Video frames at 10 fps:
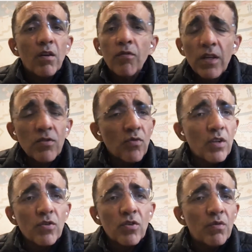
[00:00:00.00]

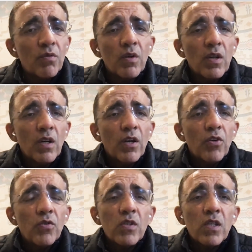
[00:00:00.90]
Restaurants too.
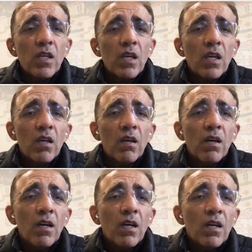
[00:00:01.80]
You see
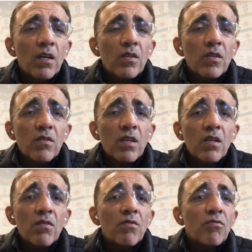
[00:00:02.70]
a
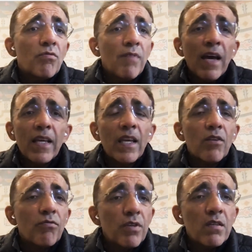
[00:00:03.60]
dramatic
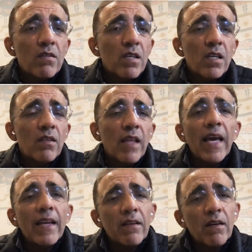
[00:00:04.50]
increase in
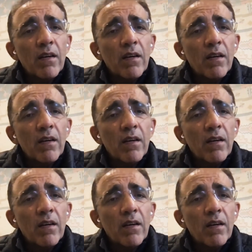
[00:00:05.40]
that.